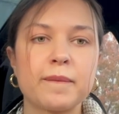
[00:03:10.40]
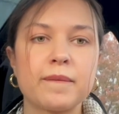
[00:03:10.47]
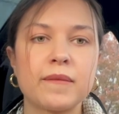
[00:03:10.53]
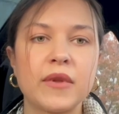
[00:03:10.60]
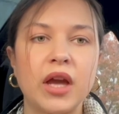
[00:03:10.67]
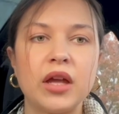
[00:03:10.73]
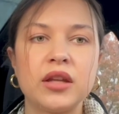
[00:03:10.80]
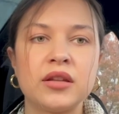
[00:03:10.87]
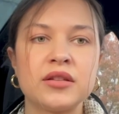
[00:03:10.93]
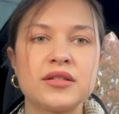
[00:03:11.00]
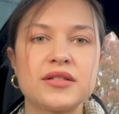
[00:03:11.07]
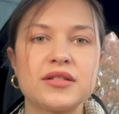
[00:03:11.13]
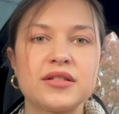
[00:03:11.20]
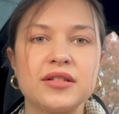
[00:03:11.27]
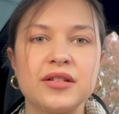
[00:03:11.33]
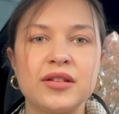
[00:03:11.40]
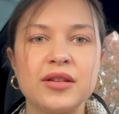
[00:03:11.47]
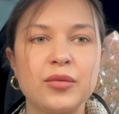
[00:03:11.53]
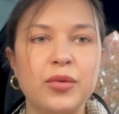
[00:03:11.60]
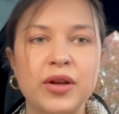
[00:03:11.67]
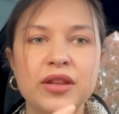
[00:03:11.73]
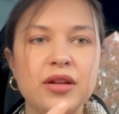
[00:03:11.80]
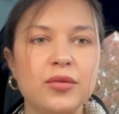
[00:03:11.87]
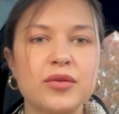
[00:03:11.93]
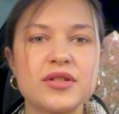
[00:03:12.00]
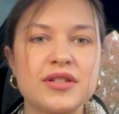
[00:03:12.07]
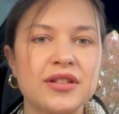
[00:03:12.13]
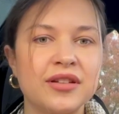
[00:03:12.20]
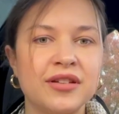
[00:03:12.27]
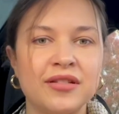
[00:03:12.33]
and when there
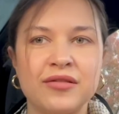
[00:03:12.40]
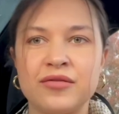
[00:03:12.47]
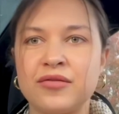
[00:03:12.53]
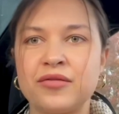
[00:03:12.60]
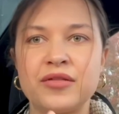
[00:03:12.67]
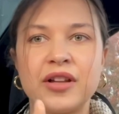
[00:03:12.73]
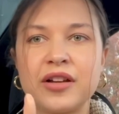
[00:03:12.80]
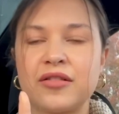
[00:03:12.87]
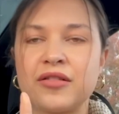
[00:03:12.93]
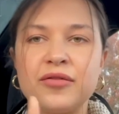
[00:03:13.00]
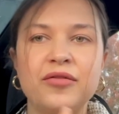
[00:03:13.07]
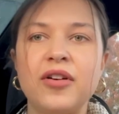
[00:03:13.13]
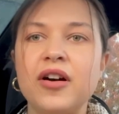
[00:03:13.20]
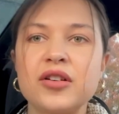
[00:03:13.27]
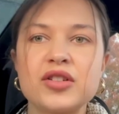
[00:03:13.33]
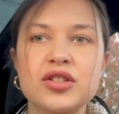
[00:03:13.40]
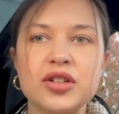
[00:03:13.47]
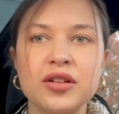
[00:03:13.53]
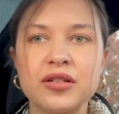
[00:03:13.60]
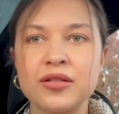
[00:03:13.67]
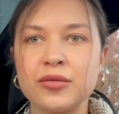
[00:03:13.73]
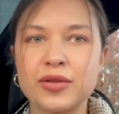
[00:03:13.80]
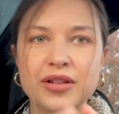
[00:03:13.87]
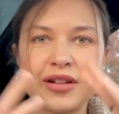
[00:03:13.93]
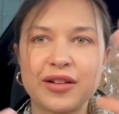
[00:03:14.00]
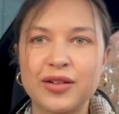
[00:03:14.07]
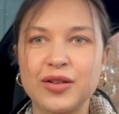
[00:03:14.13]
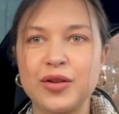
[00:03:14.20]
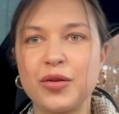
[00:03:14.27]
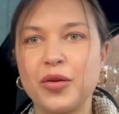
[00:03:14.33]
was a function with
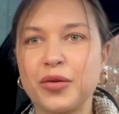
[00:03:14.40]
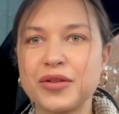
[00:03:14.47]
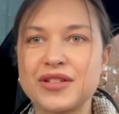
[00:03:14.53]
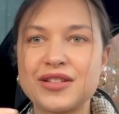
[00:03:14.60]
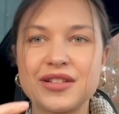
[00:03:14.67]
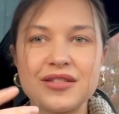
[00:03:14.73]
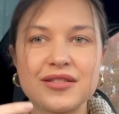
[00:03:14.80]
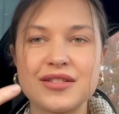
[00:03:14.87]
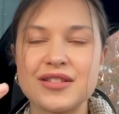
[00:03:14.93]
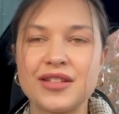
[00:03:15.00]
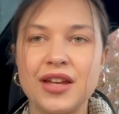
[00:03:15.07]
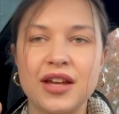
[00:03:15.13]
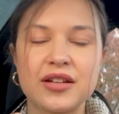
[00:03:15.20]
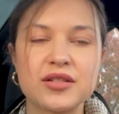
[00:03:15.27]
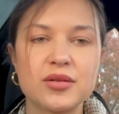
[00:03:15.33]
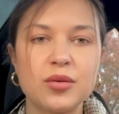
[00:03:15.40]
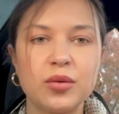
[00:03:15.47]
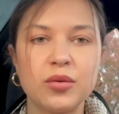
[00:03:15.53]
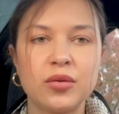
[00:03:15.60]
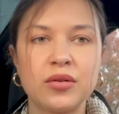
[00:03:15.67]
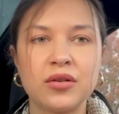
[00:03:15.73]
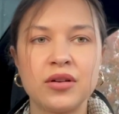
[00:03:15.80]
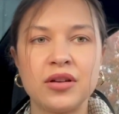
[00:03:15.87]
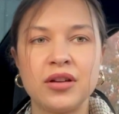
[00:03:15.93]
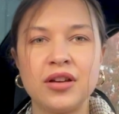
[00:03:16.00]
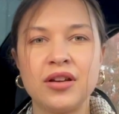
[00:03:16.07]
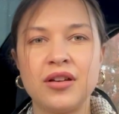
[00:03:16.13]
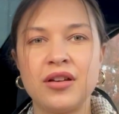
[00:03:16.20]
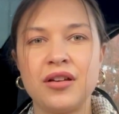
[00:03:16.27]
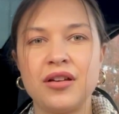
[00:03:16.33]
all these little snacks, or
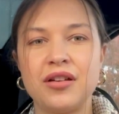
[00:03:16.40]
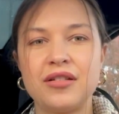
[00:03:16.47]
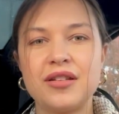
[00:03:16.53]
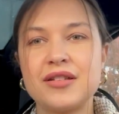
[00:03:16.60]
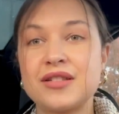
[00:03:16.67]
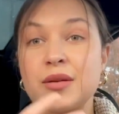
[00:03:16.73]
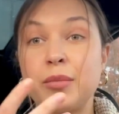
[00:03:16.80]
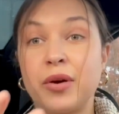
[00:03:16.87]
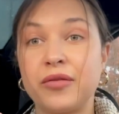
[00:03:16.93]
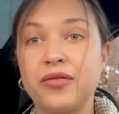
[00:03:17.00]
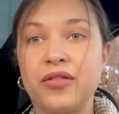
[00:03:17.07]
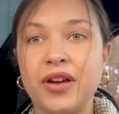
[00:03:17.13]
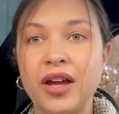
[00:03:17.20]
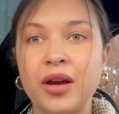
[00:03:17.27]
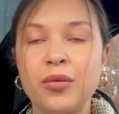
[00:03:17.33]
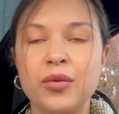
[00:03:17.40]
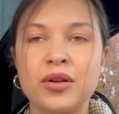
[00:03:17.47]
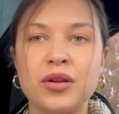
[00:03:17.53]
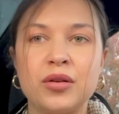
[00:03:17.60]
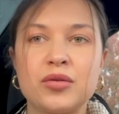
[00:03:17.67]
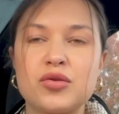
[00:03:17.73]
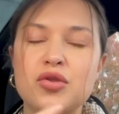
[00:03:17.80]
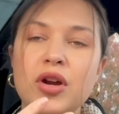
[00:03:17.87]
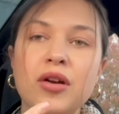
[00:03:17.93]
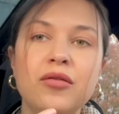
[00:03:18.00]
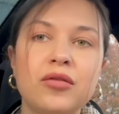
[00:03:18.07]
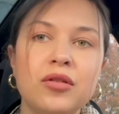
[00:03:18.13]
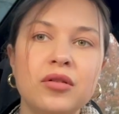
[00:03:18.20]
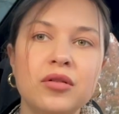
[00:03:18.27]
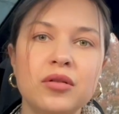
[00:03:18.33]
there's a buffet when you
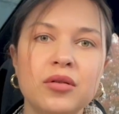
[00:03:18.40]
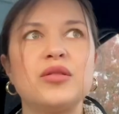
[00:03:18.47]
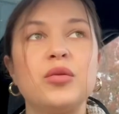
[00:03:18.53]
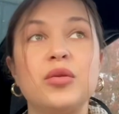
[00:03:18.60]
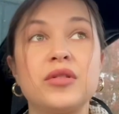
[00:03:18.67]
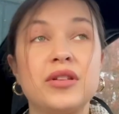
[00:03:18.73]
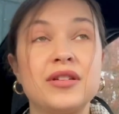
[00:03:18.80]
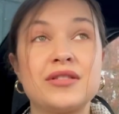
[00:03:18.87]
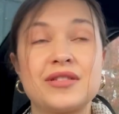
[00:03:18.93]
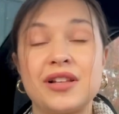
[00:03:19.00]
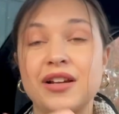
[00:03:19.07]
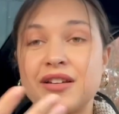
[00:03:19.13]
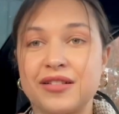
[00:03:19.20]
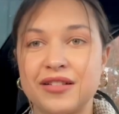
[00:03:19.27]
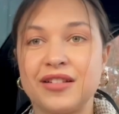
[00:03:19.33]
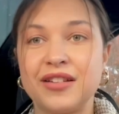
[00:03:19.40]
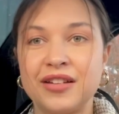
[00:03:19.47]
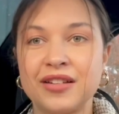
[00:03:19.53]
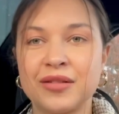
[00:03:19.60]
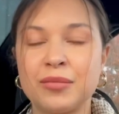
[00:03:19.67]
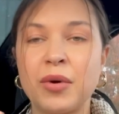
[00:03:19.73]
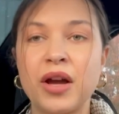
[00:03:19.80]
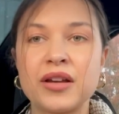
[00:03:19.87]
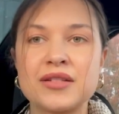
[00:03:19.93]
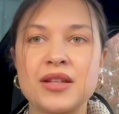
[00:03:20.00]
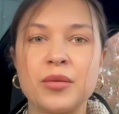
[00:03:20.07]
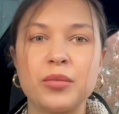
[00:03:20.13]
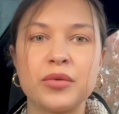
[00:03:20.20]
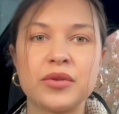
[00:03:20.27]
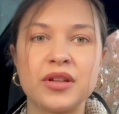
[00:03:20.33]
travel, or there's in my
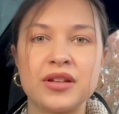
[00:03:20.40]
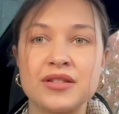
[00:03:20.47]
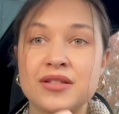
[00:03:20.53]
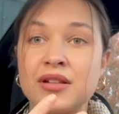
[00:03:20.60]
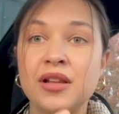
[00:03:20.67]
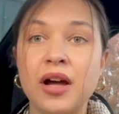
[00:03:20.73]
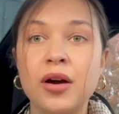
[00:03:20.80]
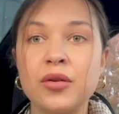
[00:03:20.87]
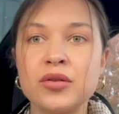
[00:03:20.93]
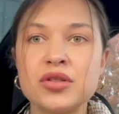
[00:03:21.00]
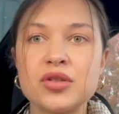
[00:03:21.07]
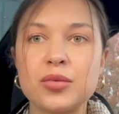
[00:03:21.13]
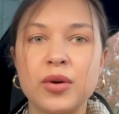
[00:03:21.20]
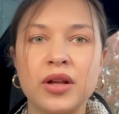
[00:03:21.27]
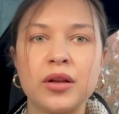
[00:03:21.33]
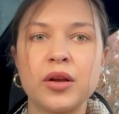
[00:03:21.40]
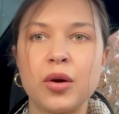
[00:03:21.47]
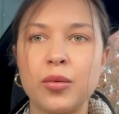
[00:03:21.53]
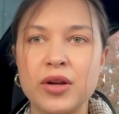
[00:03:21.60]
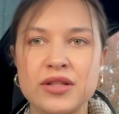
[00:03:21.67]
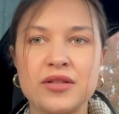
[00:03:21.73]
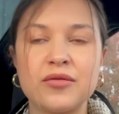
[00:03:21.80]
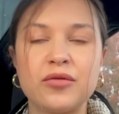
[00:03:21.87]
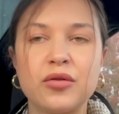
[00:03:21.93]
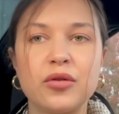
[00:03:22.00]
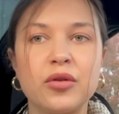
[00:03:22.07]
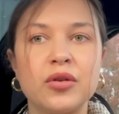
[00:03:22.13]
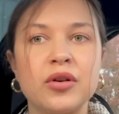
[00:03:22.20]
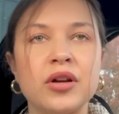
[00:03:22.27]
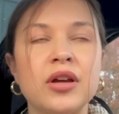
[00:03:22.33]
example, there's a lounge while you're waiting
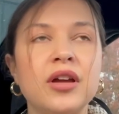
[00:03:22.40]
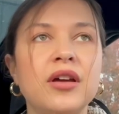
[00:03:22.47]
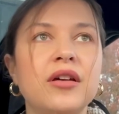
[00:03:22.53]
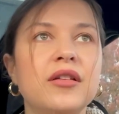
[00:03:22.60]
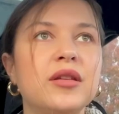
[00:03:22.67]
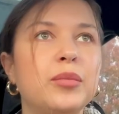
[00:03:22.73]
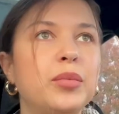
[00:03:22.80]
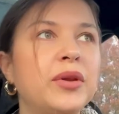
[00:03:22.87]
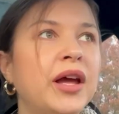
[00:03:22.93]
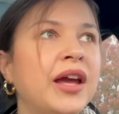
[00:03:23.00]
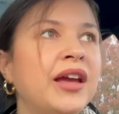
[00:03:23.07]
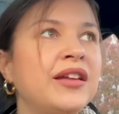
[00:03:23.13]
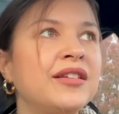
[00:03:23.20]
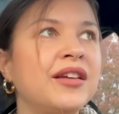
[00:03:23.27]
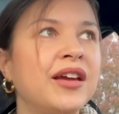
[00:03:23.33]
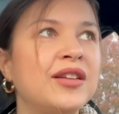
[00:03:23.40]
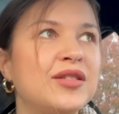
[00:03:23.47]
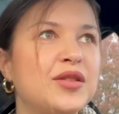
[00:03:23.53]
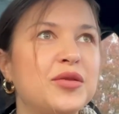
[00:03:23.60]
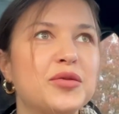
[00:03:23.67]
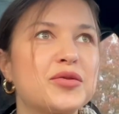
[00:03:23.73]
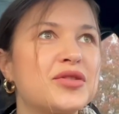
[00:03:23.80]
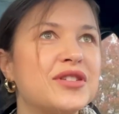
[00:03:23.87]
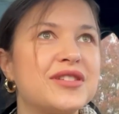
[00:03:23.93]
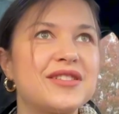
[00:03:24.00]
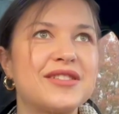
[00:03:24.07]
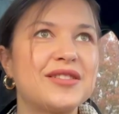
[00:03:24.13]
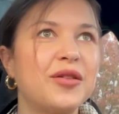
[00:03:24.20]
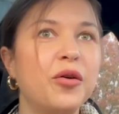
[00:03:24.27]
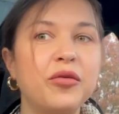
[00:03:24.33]
for the plane, and you'll
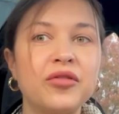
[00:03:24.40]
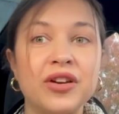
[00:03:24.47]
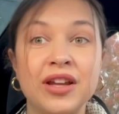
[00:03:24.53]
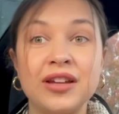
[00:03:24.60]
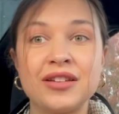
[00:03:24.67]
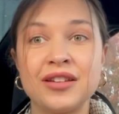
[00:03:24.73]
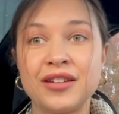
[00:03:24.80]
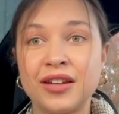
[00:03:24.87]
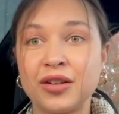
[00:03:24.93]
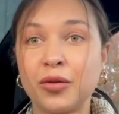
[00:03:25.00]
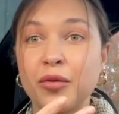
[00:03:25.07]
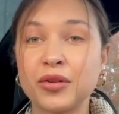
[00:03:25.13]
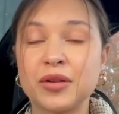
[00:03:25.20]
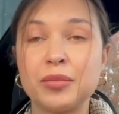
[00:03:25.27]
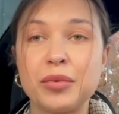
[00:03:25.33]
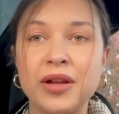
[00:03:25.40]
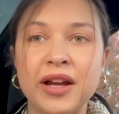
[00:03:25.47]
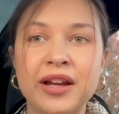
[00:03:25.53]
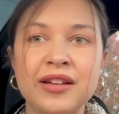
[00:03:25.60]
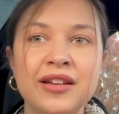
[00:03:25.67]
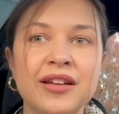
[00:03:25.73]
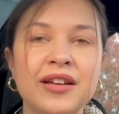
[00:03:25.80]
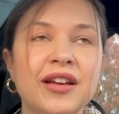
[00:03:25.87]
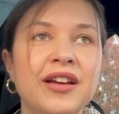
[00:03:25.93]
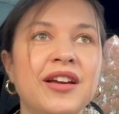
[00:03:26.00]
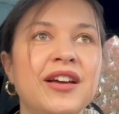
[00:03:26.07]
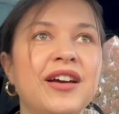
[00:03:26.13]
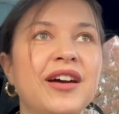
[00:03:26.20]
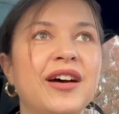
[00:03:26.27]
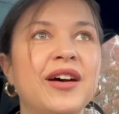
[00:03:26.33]
just overeat, and then on the plane,
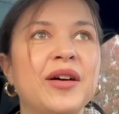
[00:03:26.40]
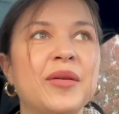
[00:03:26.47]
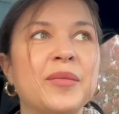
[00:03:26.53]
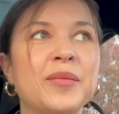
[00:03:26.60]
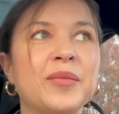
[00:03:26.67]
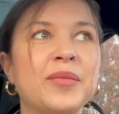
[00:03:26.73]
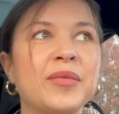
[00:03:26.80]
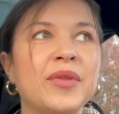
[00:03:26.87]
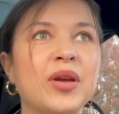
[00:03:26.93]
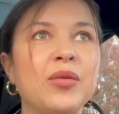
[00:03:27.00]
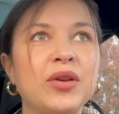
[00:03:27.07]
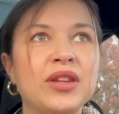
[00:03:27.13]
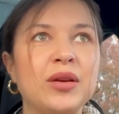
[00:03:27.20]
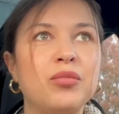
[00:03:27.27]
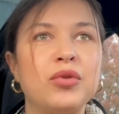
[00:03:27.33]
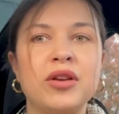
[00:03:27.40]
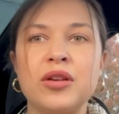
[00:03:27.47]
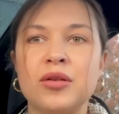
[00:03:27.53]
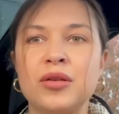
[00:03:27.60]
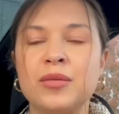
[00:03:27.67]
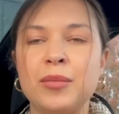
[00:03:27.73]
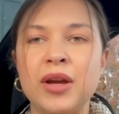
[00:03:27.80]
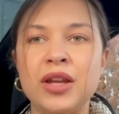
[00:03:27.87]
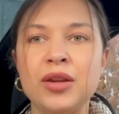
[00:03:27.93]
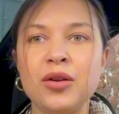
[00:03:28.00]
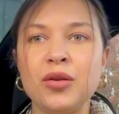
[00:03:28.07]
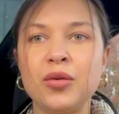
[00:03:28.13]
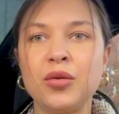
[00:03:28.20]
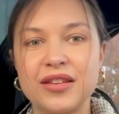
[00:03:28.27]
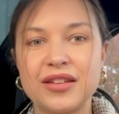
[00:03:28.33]
when they bring you the
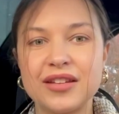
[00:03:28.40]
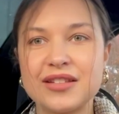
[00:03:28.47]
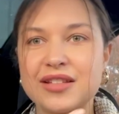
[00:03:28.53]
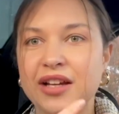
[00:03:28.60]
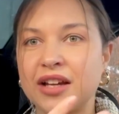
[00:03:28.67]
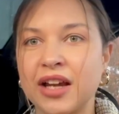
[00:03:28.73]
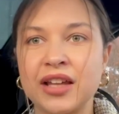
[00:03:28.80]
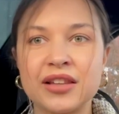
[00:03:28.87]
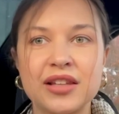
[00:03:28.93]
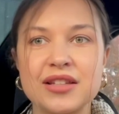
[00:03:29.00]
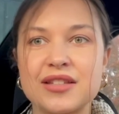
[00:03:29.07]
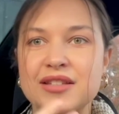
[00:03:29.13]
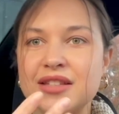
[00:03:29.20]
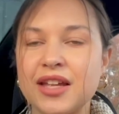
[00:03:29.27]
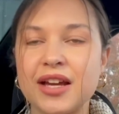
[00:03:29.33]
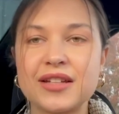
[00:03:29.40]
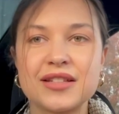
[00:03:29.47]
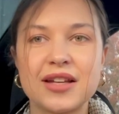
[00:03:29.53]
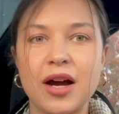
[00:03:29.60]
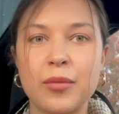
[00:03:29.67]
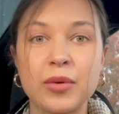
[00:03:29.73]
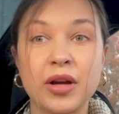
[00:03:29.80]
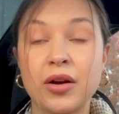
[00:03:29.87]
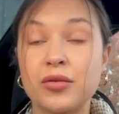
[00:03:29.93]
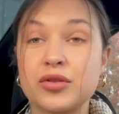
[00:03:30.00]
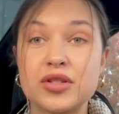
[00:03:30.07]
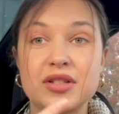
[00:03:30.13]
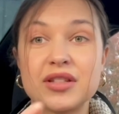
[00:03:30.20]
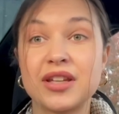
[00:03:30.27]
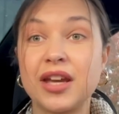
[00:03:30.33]
menu, it's endless snacks coming. I'll
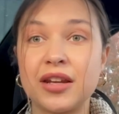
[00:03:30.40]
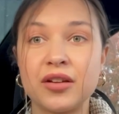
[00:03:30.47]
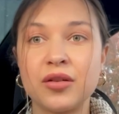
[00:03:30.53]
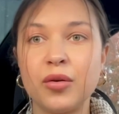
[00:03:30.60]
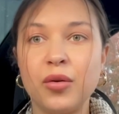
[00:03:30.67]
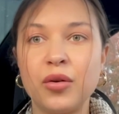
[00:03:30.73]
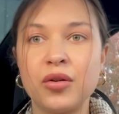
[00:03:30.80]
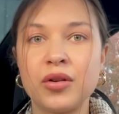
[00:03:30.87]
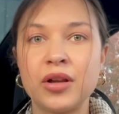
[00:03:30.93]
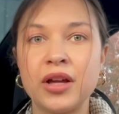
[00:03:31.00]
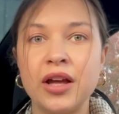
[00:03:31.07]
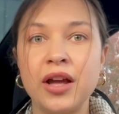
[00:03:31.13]
just get it all.